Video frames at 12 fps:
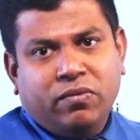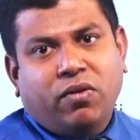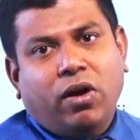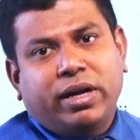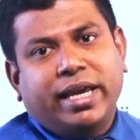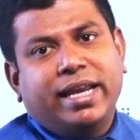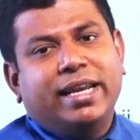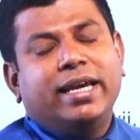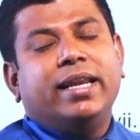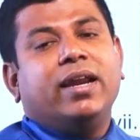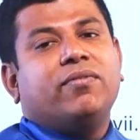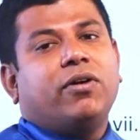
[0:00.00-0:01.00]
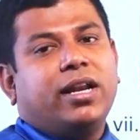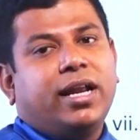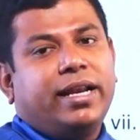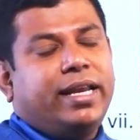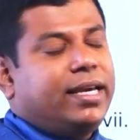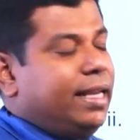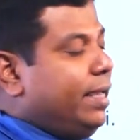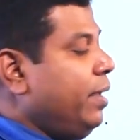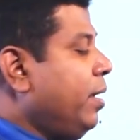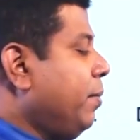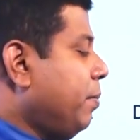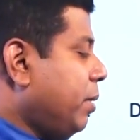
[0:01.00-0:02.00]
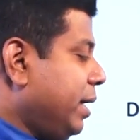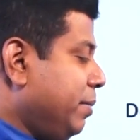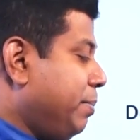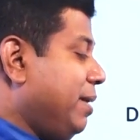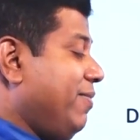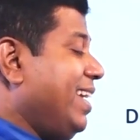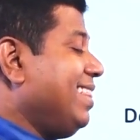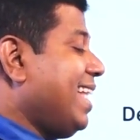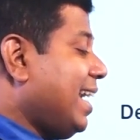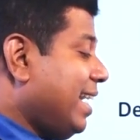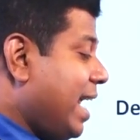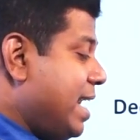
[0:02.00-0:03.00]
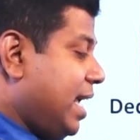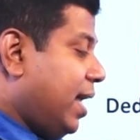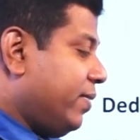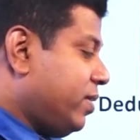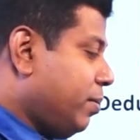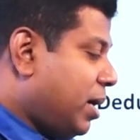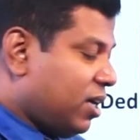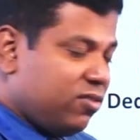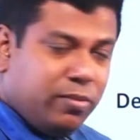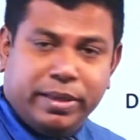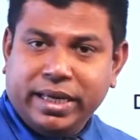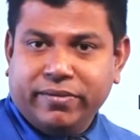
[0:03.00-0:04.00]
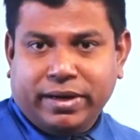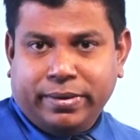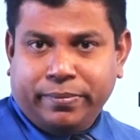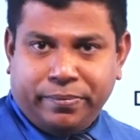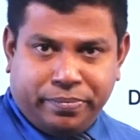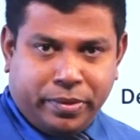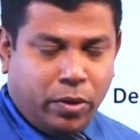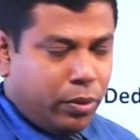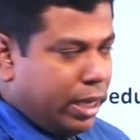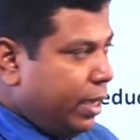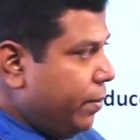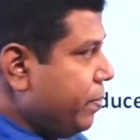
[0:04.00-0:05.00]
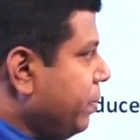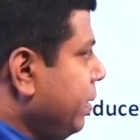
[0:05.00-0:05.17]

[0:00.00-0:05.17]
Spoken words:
48 degree and 49 degree. In between that, any answer, marks will be given. Okay.